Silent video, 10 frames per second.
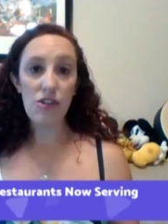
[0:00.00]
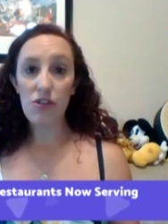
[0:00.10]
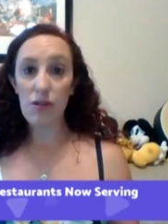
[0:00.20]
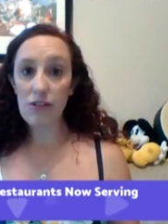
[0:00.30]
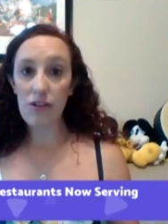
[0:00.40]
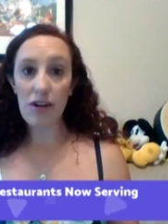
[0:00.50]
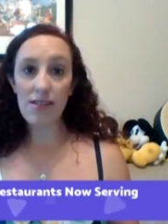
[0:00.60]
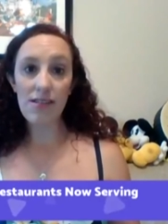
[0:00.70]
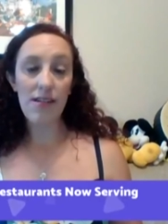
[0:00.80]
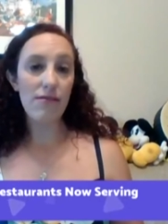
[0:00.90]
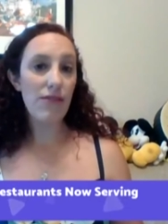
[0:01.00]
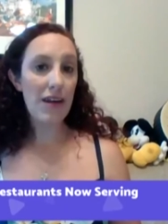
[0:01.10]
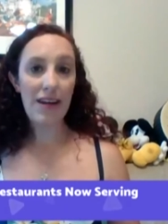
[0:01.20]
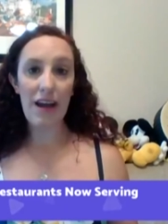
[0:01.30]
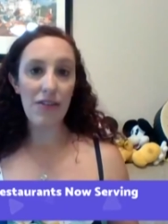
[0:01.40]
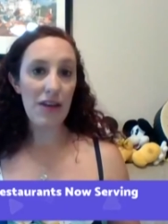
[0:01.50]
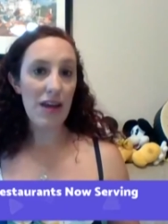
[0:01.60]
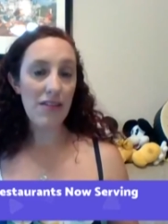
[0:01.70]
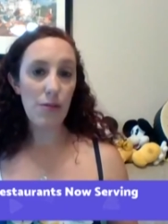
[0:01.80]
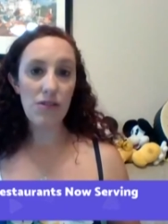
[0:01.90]
to those restaurants, finding out
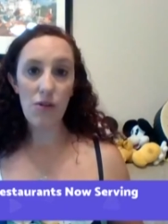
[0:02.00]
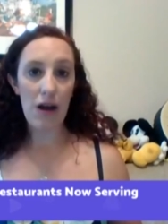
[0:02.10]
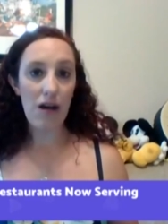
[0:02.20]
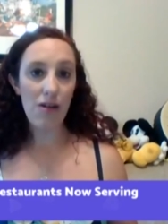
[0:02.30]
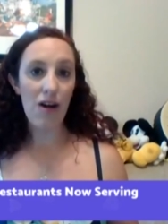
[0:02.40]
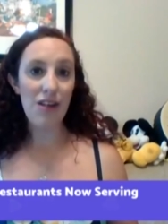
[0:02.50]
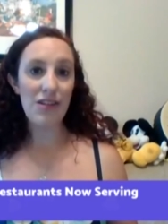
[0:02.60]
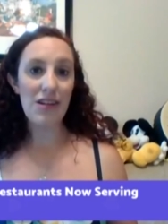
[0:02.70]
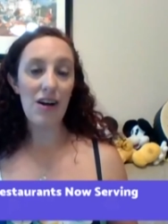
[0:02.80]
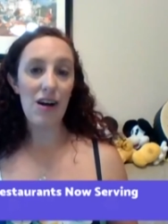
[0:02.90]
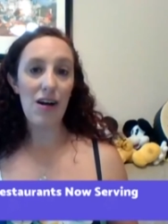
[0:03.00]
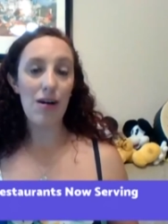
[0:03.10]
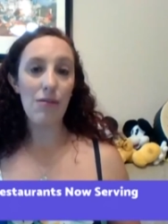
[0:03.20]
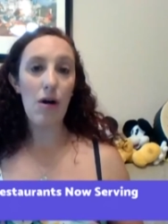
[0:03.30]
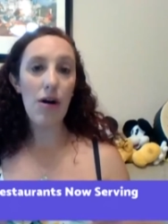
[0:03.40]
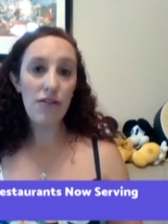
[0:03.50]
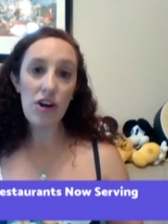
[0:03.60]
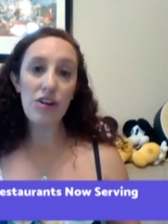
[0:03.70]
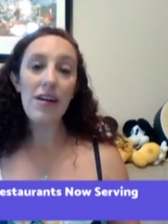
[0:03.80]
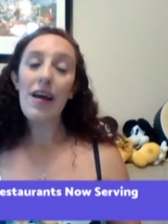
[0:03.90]
that there was no alcohol at the
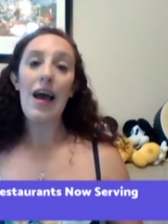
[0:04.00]
offered,